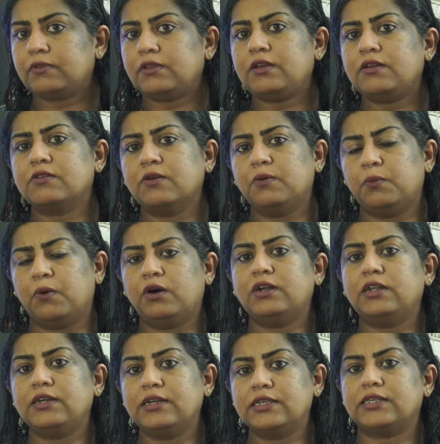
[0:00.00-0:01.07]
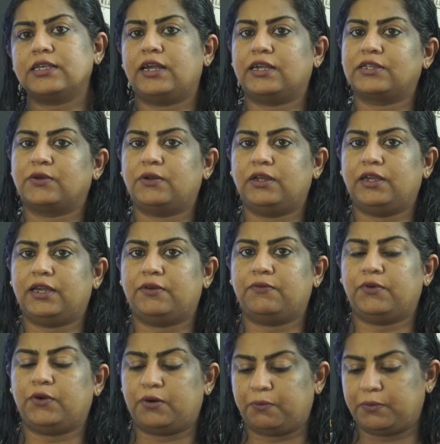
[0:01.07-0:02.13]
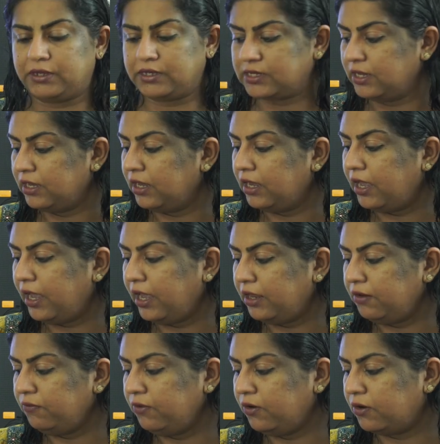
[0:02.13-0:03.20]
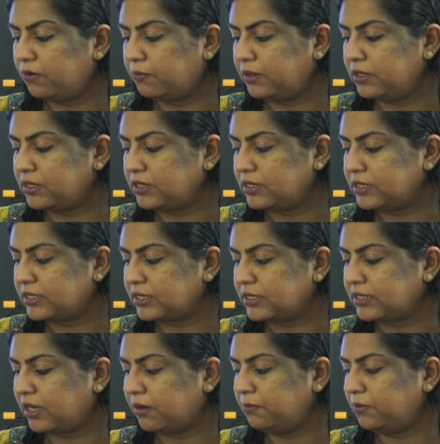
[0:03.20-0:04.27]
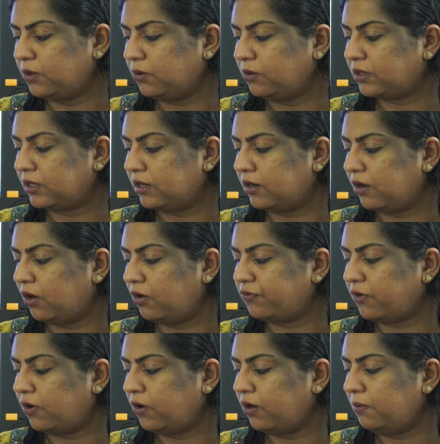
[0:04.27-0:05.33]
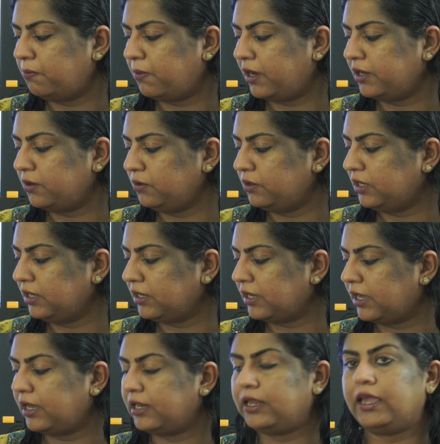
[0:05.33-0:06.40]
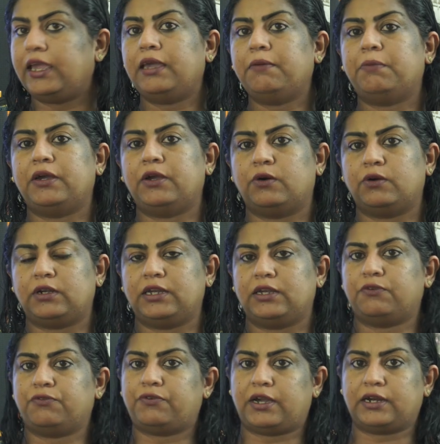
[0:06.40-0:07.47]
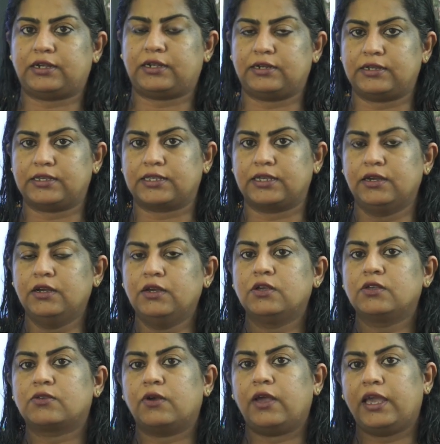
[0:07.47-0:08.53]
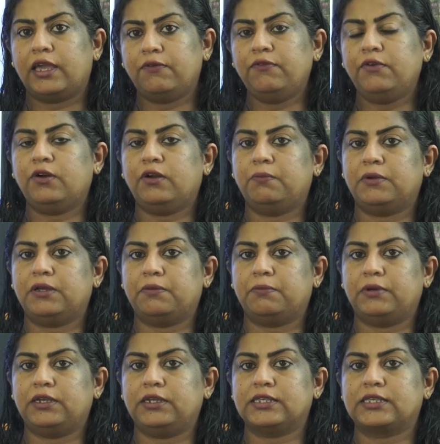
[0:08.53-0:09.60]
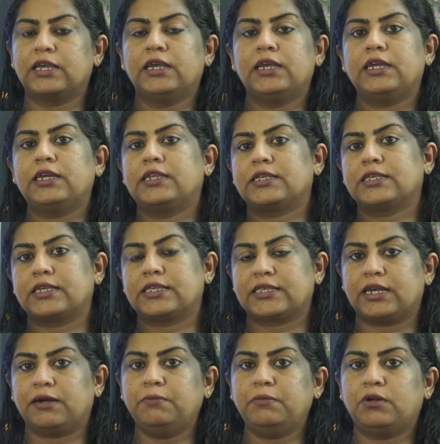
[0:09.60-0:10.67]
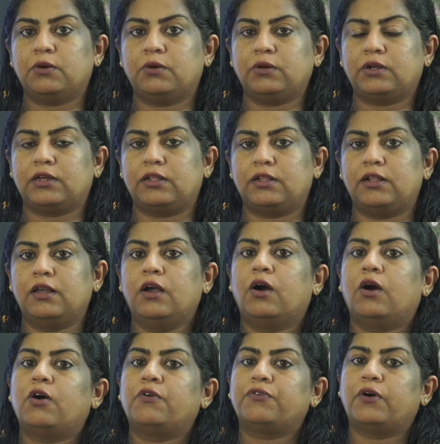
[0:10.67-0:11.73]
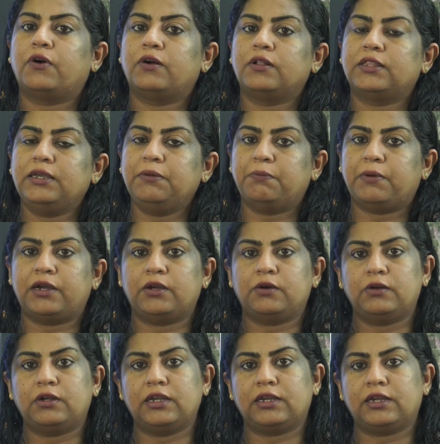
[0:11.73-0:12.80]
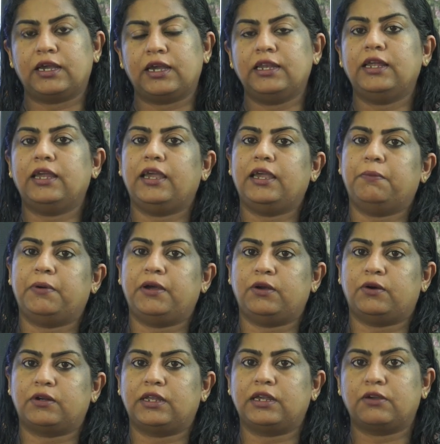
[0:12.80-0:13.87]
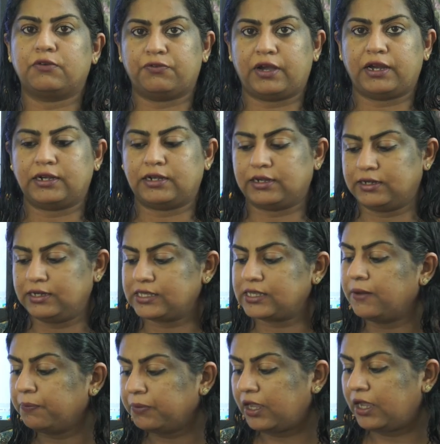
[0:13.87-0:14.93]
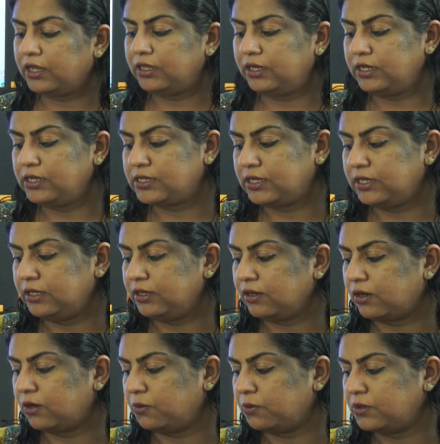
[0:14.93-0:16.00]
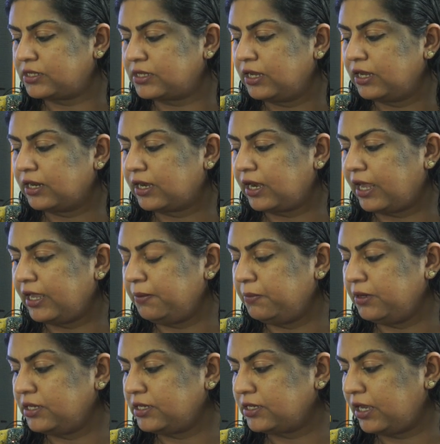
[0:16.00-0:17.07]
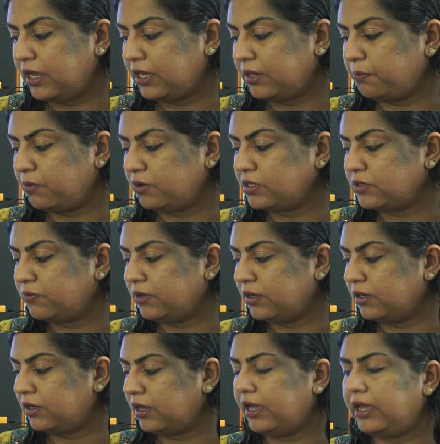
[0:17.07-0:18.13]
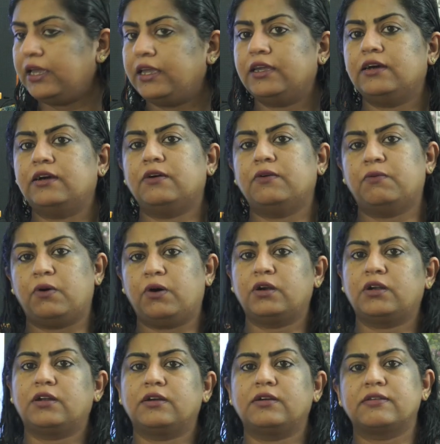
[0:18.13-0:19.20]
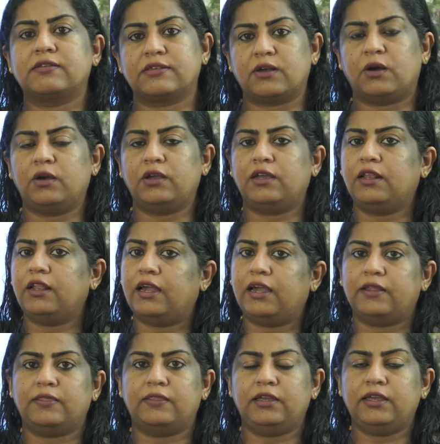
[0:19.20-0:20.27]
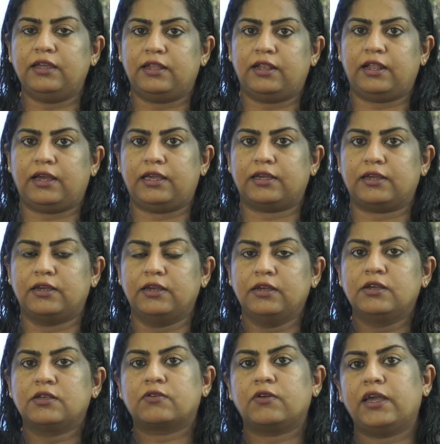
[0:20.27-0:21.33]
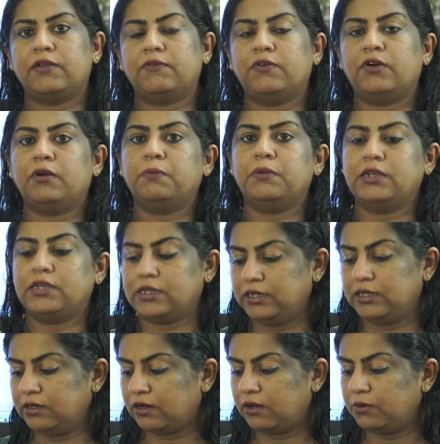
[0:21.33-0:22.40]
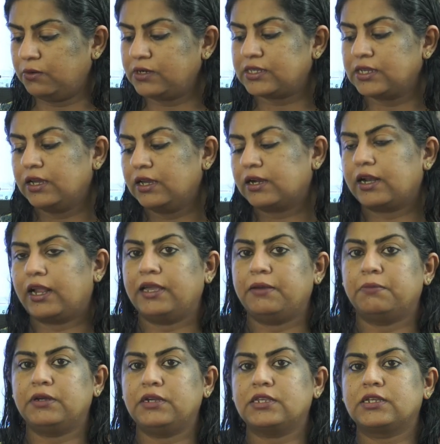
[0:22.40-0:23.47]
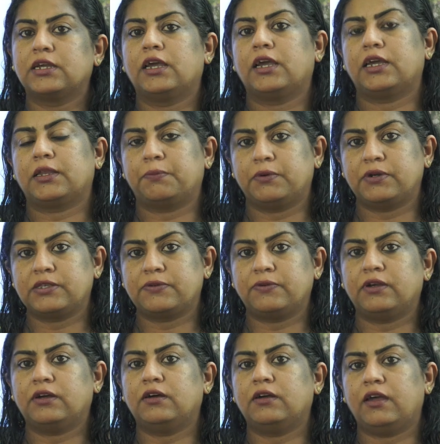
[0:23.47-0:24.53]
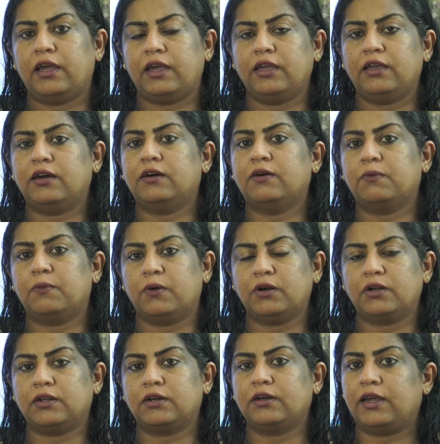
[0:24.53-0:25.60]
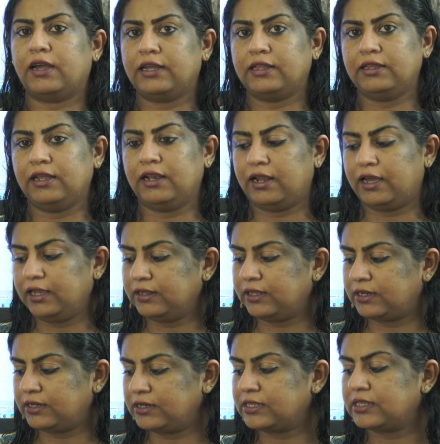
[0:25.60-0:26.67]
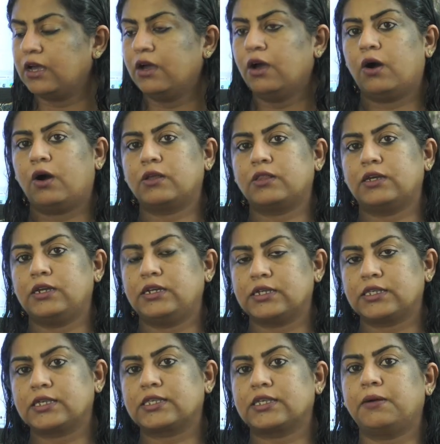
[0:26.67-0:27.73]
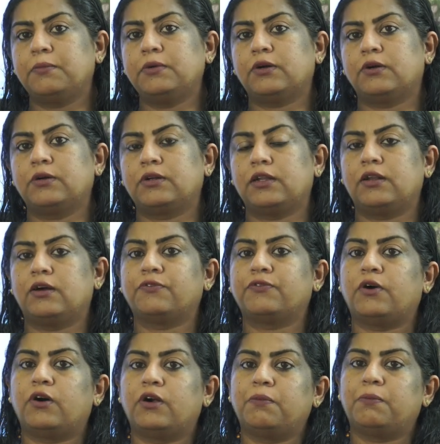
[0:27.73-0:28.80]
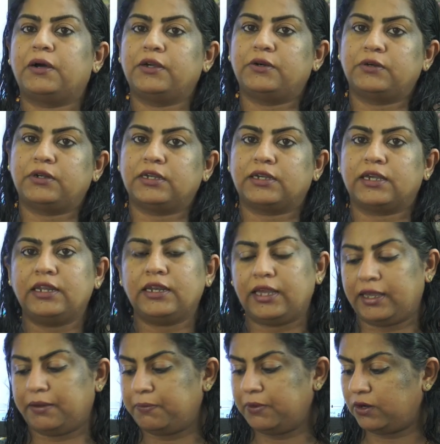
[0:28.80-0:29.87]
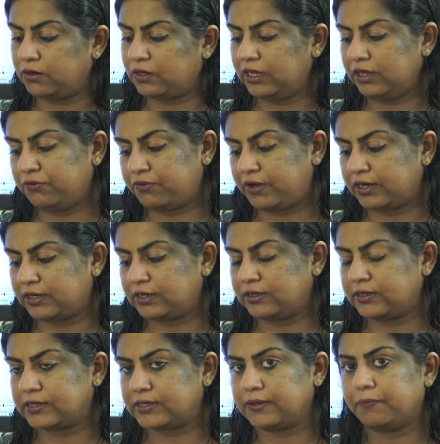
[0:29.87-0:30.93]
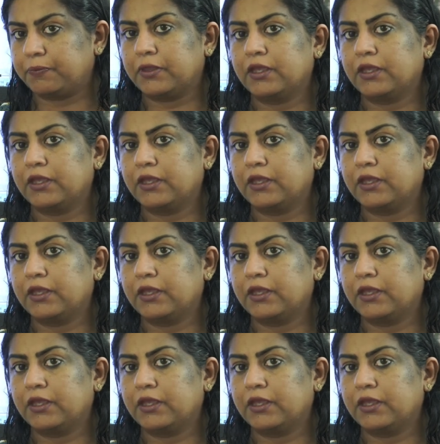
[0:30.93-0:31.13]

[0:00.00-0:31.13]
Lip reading: So what is actually environment? Environment is a sum total of all biotic and abiotic factors. So environment means it is a sum total of all the biotic and abiotic factors, and it includes climate, atmosphere, air, water, soil and the like. So environment includes climate, atmosphere, air, water and the like, that is, it is a sum total of all biotic and abiotic factors.